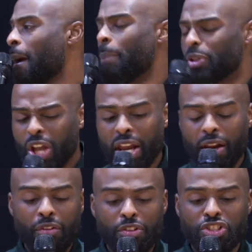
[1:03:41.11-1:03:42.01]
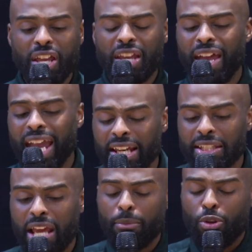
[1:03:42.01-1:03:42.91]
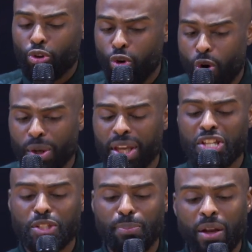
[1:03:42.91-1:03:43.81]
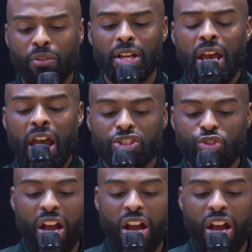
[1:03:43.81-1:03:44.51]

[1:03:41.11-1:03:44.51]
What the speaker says: But you got to understand that anytime you're growing in spirit and trying